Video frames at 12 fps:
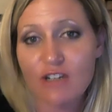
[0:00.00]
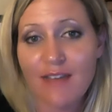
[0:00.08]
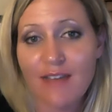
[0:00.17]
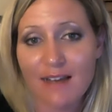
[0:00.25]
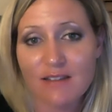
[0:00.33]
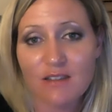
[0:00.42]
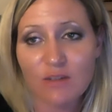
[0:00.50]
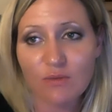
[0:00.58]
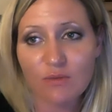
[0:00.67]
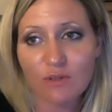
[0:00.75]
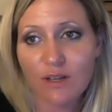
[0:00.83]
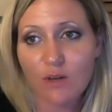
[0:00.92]
and that's the
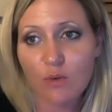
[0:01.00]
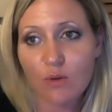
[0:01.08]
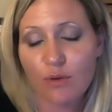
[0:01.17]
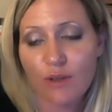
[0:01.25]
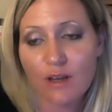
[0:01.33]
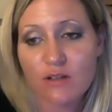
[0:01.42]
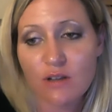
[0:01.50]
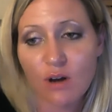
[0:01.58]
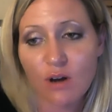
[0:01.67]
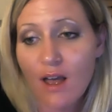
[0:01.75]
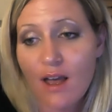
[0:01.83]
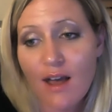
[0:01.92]
really cool thing.
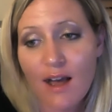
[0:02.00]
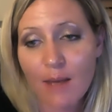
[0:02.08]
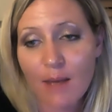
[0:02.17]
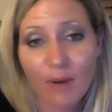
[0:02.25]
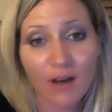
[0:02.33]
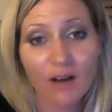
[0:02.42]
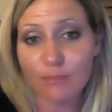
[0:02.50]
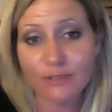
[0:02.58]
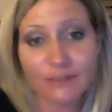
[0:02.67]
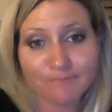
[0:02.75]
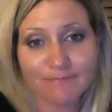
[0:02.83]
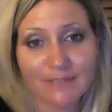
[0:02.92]
So I'm
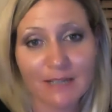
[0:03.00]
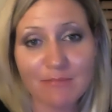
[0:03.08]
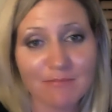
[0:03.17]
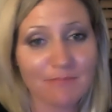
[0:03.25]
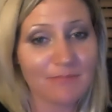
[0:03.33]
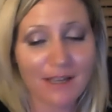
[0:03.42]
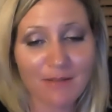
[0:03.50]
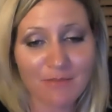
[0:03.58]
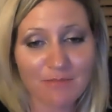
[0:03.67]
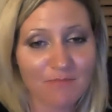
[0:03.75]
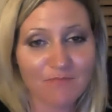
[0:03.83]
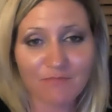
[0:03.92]
pumped.
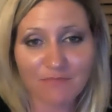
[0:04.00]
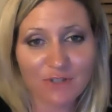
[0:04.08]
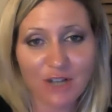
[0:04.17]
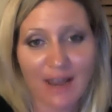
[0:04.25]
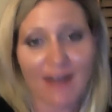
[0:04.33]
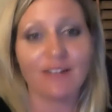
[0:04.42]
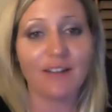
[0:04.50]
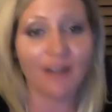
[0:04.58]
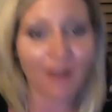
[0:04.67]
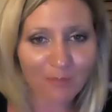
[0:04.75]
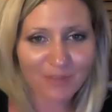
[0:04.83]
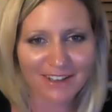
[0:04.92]
I'm jacked
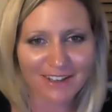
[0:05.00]
up.